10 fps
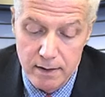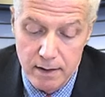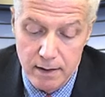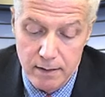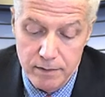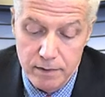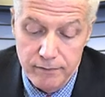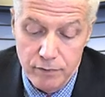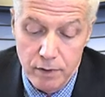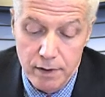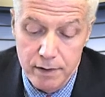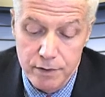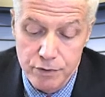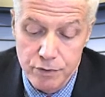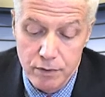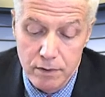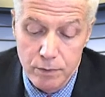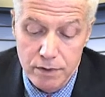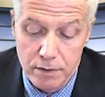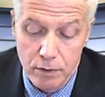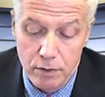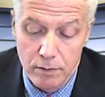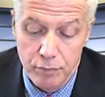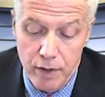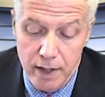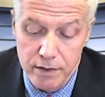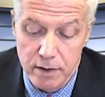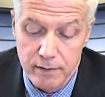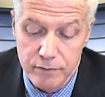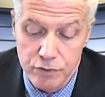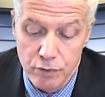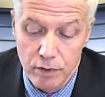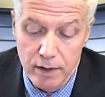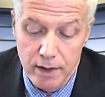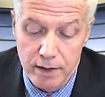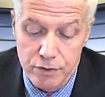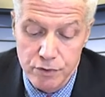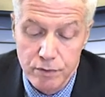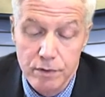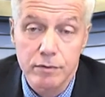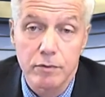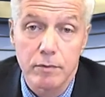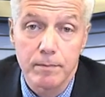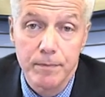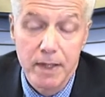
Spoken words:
The defrauded insurer was a local branch of Zurich Insurance Group,